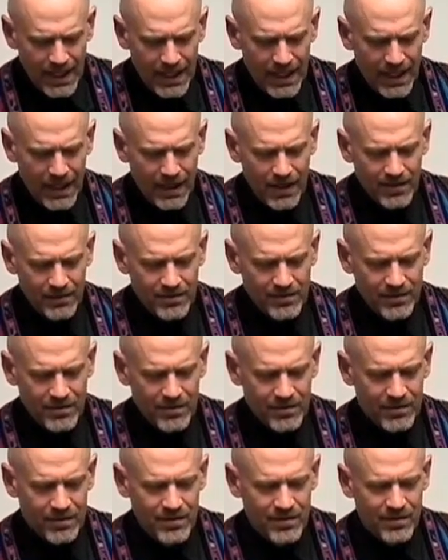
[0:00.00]
And
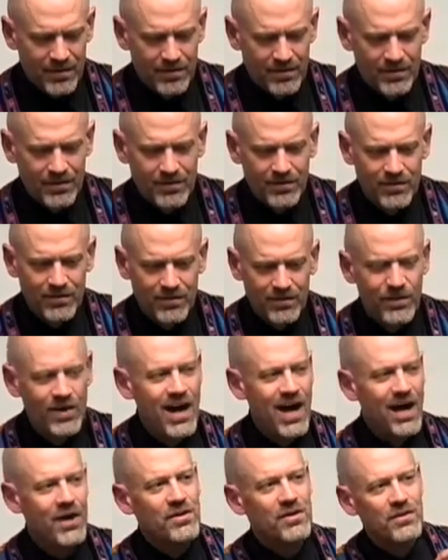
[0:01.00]
you
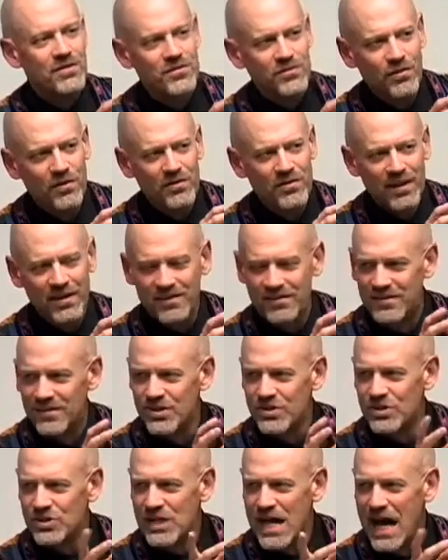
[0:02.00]
know how you can sort of like
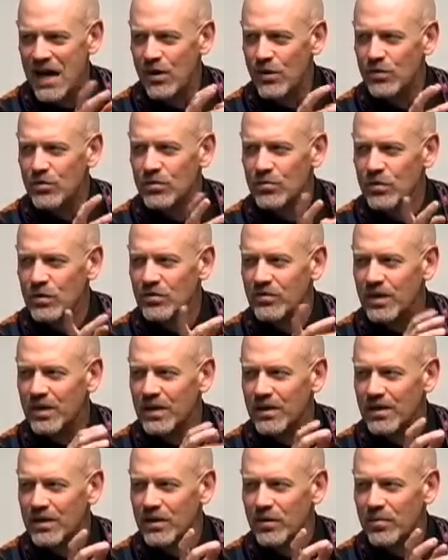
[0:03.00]
see shadows
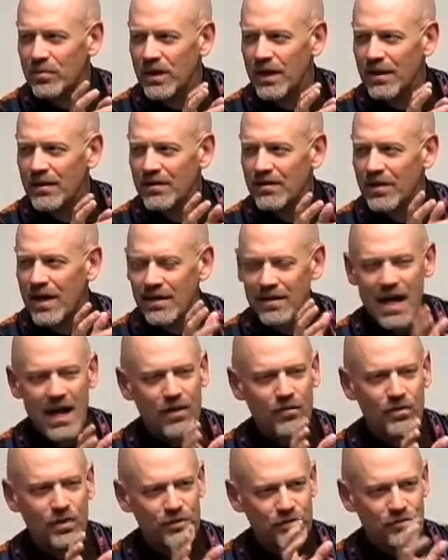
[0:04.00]
moving a little bit. You're not
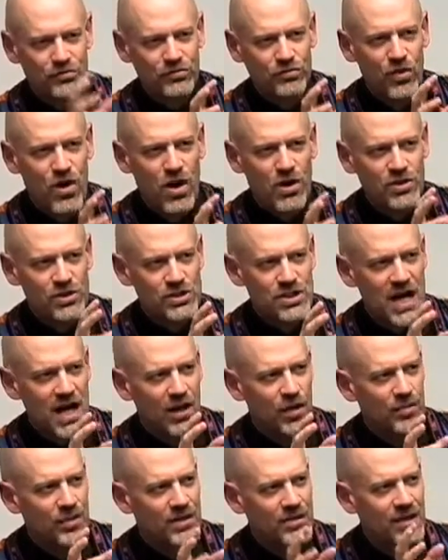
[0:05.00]
not a real strong
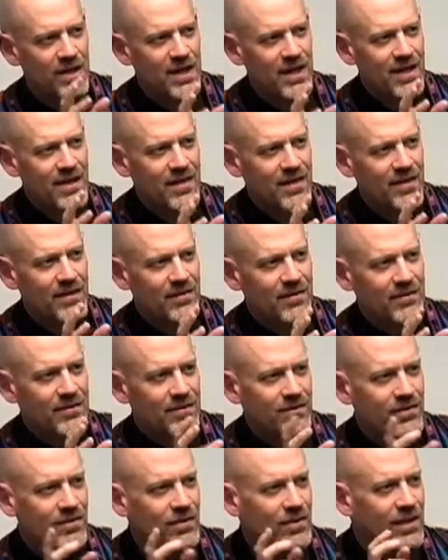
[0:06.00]
shadow, but you,
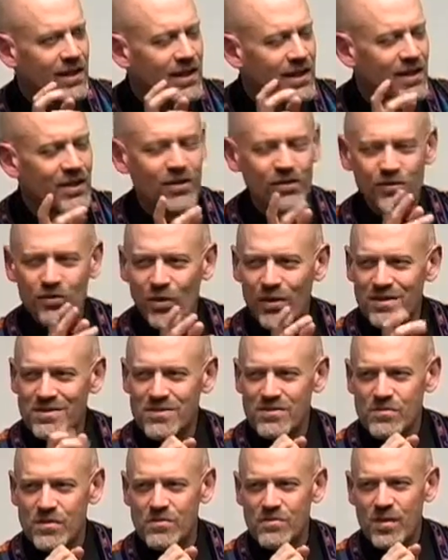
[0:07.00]
you hear
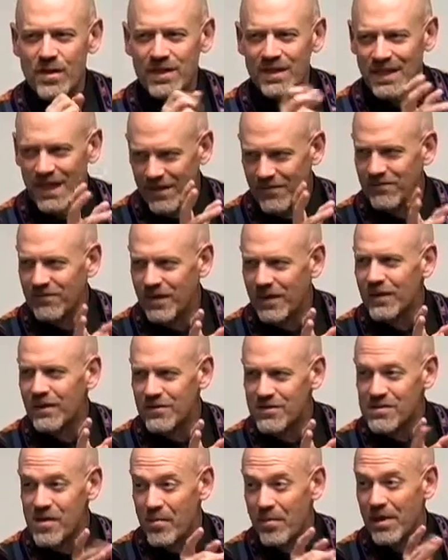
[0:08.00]
noises once in a while. You get a
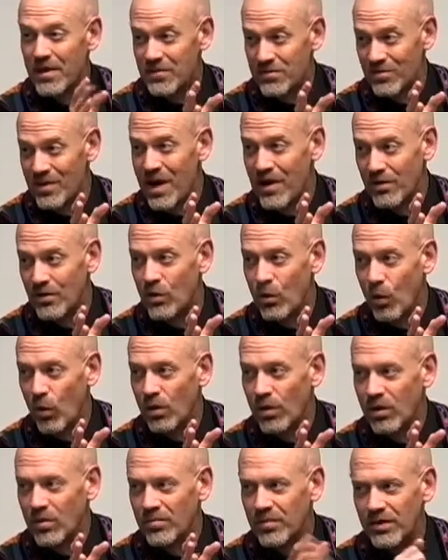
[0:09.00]
feeling somebody's around a
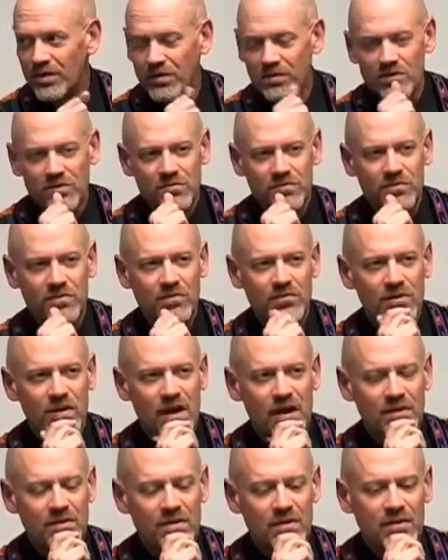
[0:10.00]
corner, but you're just you're
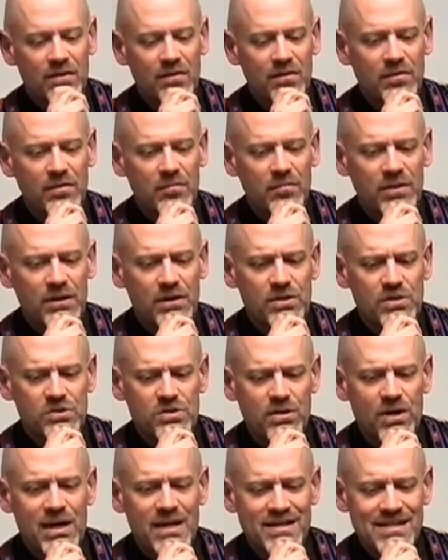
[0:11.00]
not completely
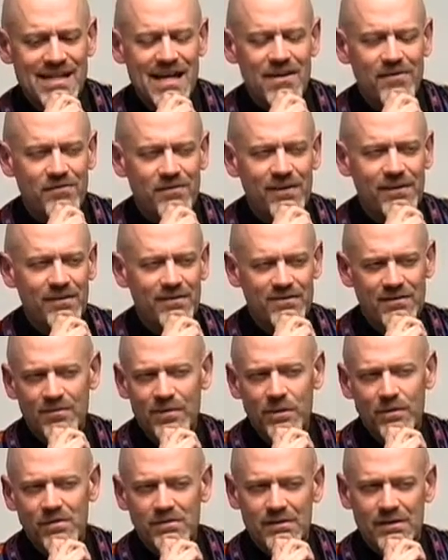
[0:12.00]
sure. I just had a feeling
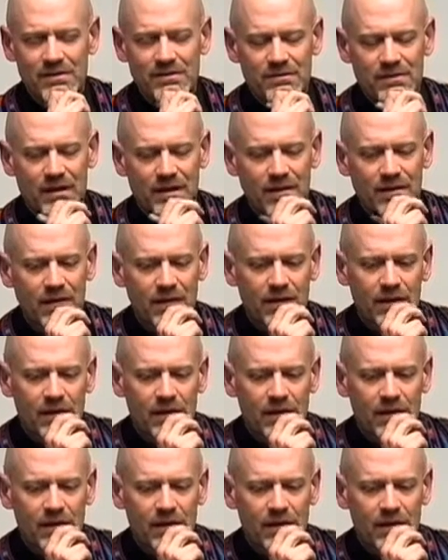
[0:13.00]
somebody was listening.